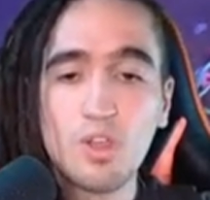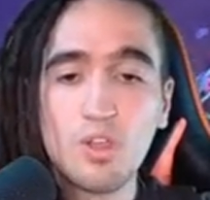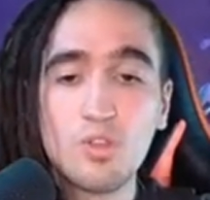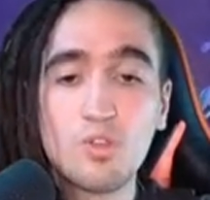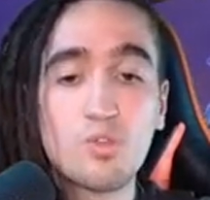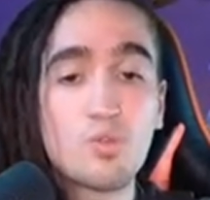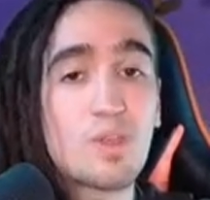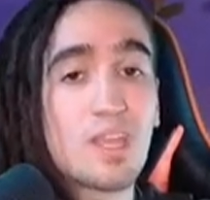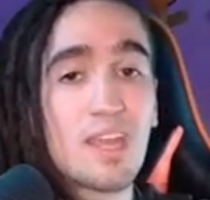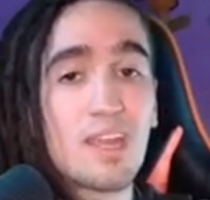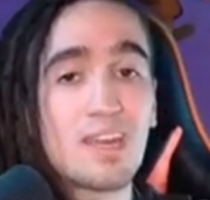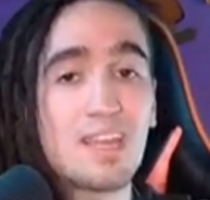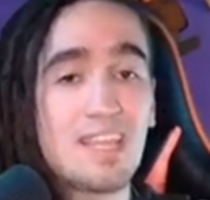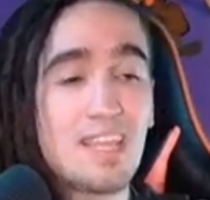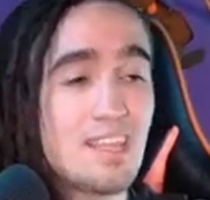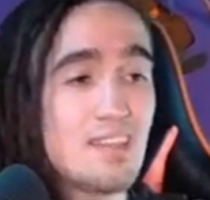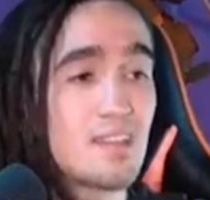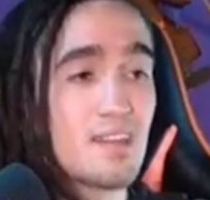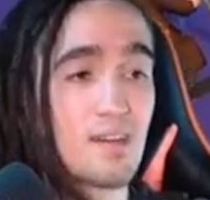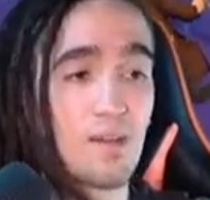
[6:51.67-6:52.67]
You can
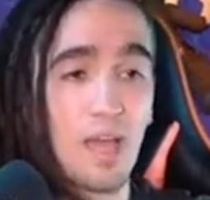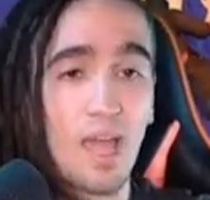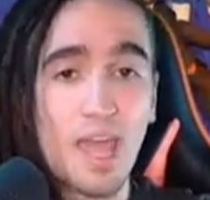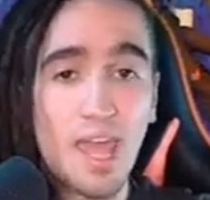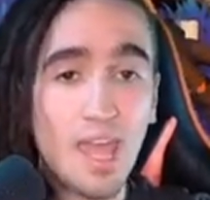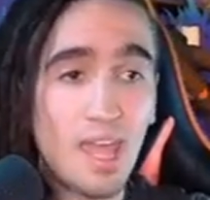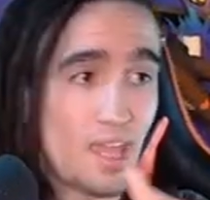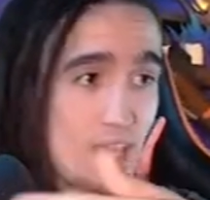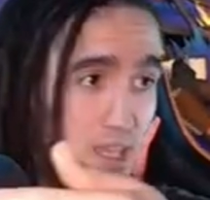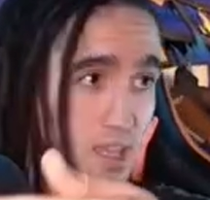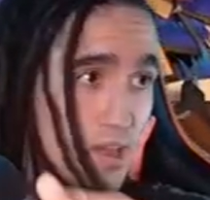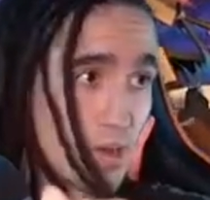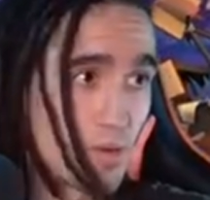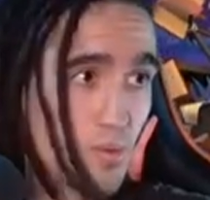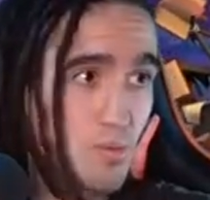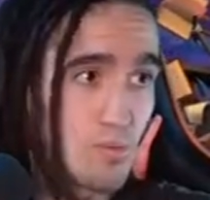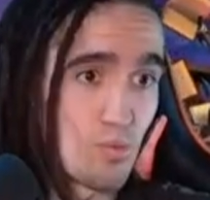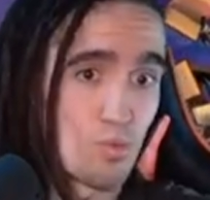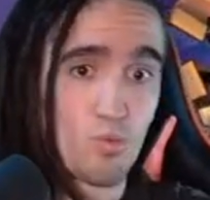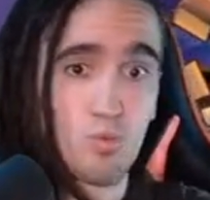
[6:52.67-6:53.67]
either A,
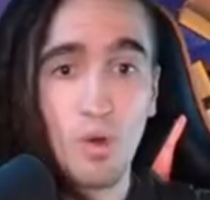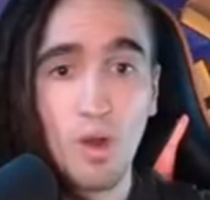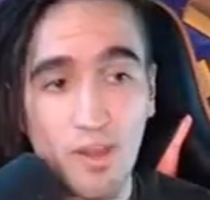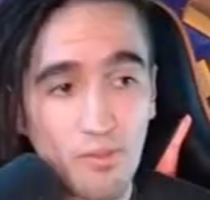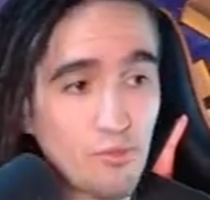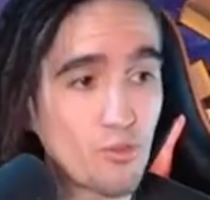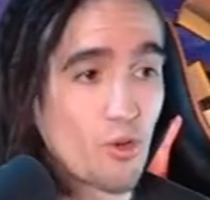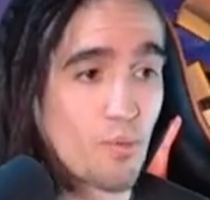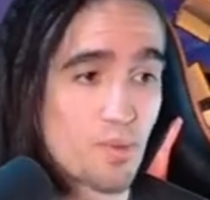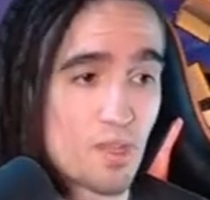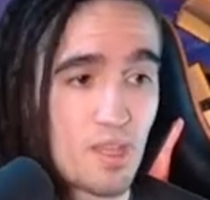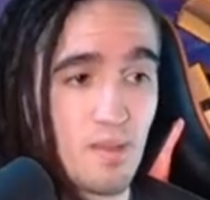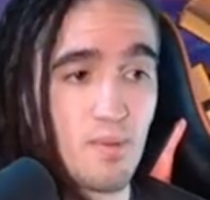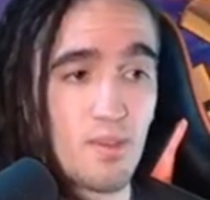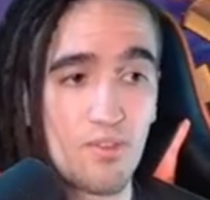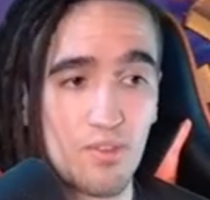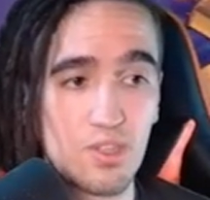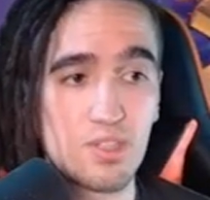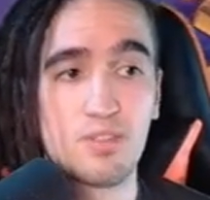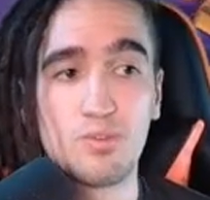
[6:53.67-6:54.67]
run from him
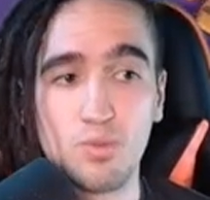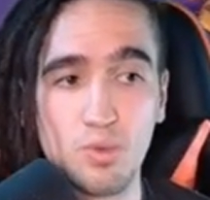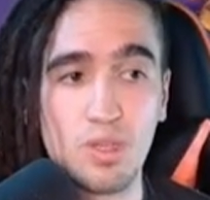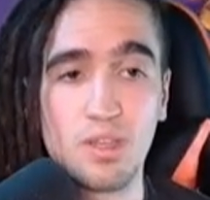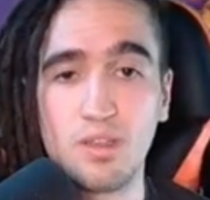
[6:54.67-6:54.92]
if he's doing